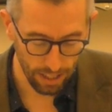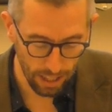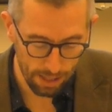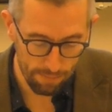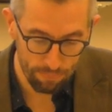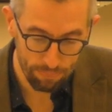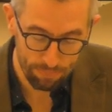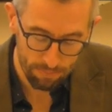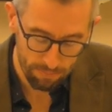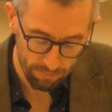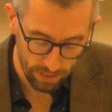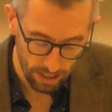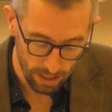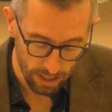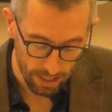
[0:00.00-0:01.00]
Um,
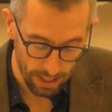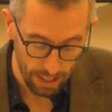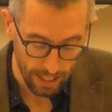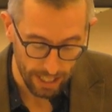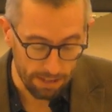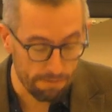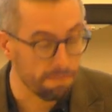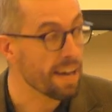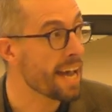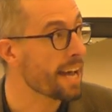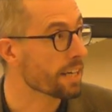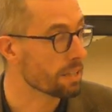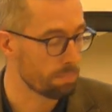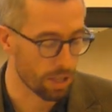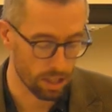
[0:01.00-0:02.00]
in
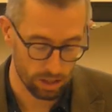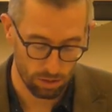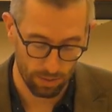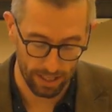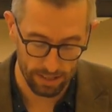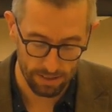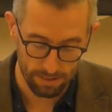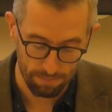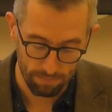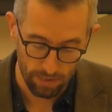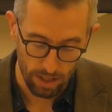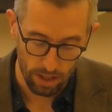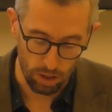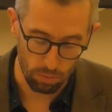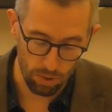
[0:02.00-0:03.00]
fact, Marx writes,
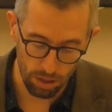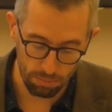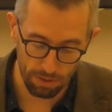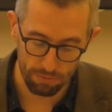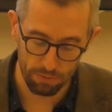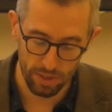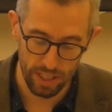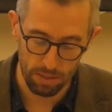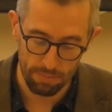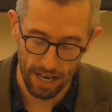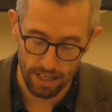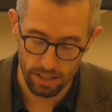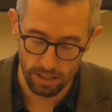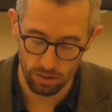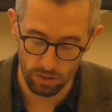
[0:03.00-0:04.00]
the realm of freedom
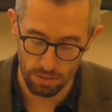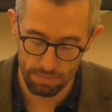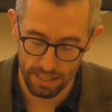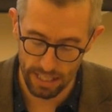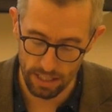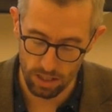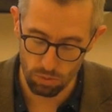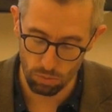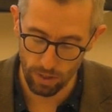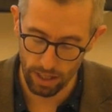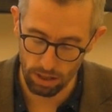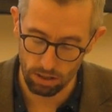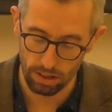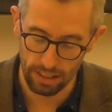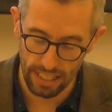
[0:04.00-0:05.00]
actually only begins
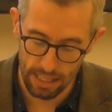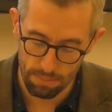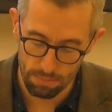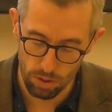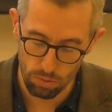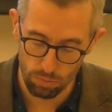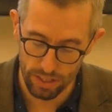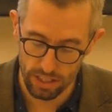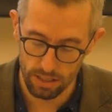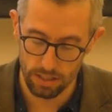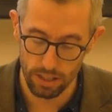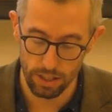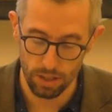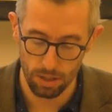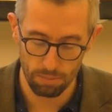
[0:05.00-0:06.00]
where labor, which is
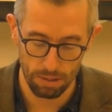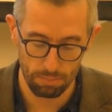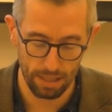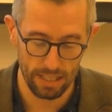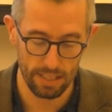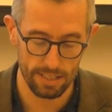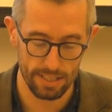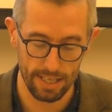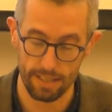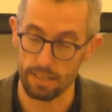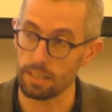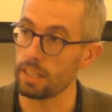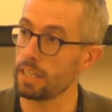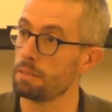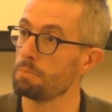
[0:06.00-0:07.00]
determined by
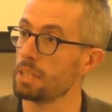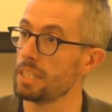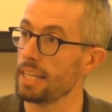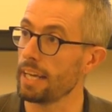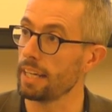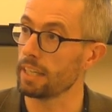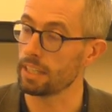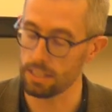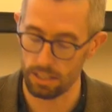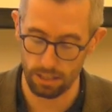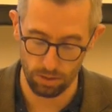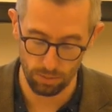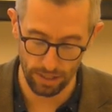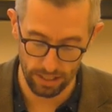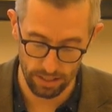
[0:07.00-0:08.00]
necessity and mundane
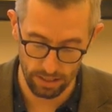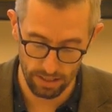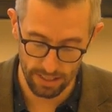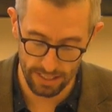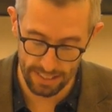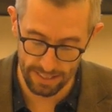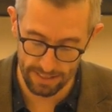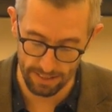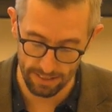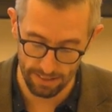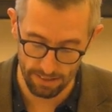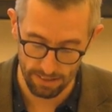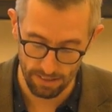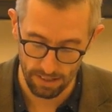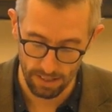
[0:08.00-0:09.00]
considerations,
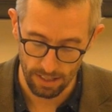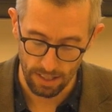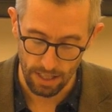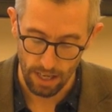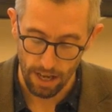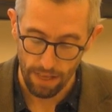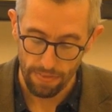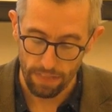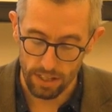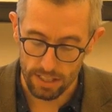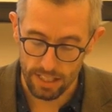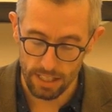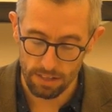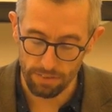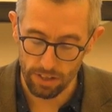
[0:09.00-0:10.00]
ceases.
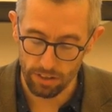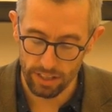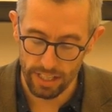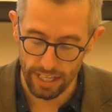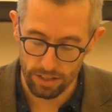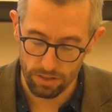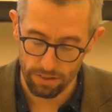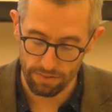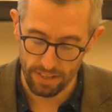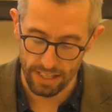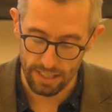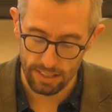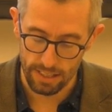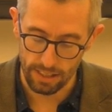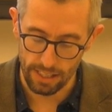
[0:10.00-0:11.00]
Thus, in the very nature of
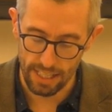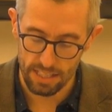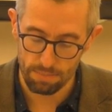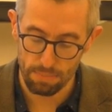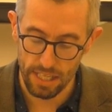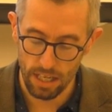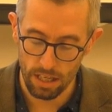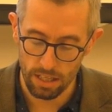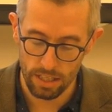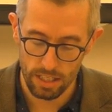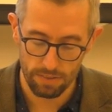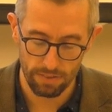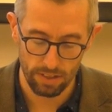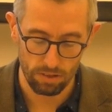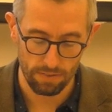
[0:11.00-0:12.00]
things, it lies beyond the
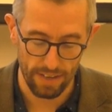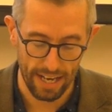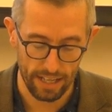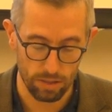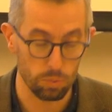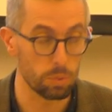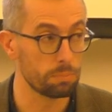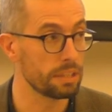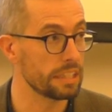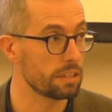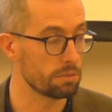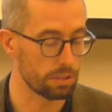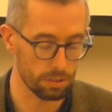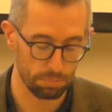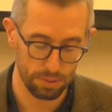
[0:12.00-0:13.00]
sphere of actual
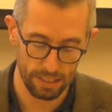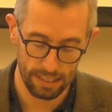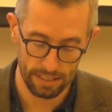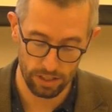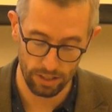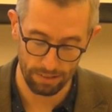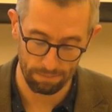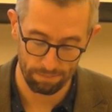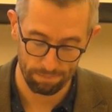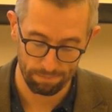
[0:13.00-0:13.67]
material production.